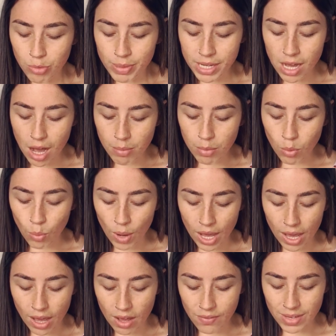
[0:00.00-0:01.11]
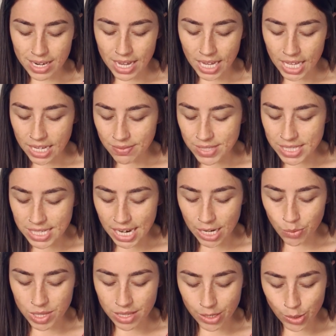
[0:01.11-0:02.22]
you become aware of a negative state
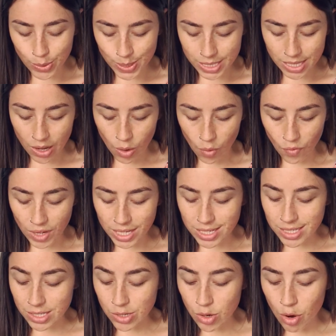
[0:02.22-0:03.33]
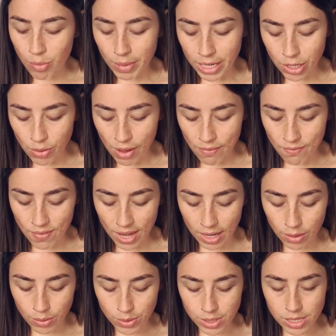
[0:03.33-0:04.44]
within yourself, it does not mean you have
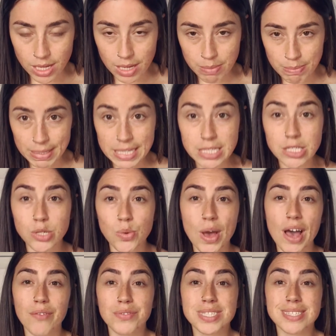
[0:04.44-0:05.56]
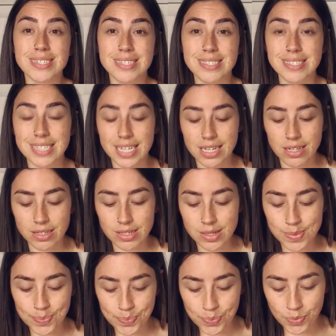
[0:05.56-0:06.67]
failed. It means you have succeeded.
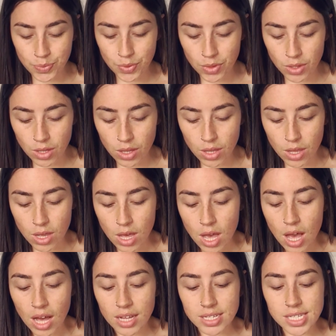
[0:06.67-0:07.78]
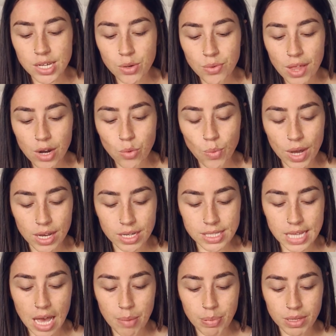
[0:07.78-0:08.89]
Until that awareness
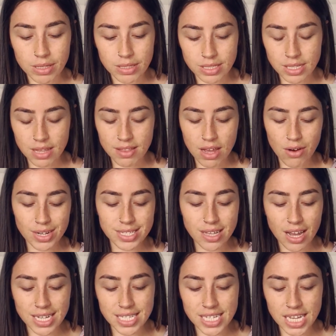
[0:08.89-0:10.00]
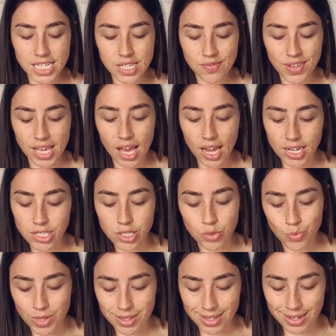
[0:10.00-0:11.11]
happens, there is identification
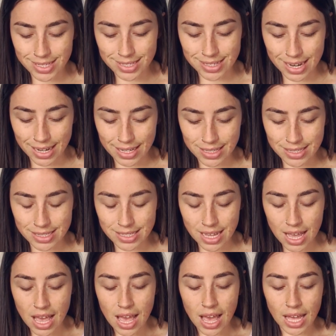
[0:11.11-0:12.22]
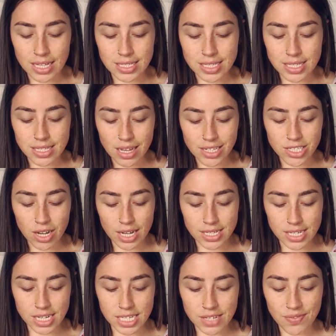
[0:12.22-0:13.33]
with inner states, and such
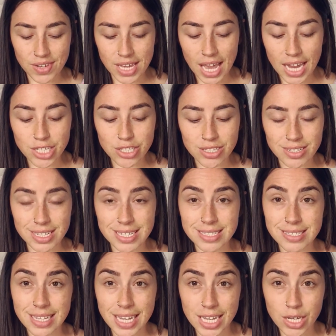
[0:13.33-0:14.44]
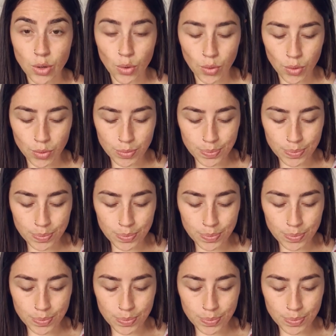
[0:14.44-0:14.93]
identification is ego.